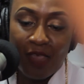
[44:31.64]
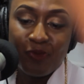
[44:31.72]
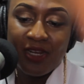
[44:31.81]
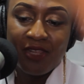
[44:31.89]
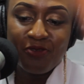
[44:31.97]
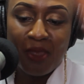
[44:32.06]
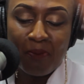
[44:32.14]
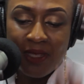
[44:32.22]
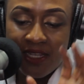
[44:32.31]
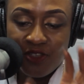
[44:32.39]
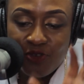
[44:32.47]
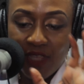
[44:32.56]
I believe that
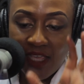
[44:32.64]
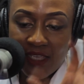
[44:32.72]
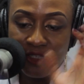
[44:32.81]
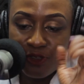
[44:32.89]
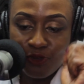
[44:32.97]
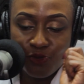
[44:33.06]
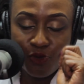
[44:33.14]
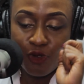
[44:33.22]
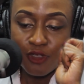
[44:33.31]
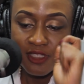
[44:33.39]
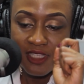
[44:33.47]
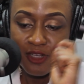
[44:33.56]
ministering angels will
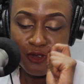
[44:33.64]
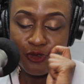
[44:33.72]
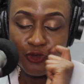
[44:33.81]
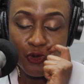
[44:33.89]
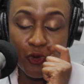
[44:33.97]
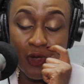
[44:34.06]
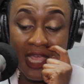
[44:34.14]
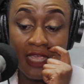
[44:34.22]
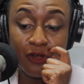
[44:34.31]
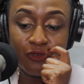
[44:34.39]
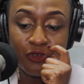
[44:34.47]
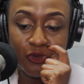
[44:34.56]
continue to go
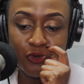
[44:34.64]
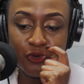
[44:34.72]
ahead of you.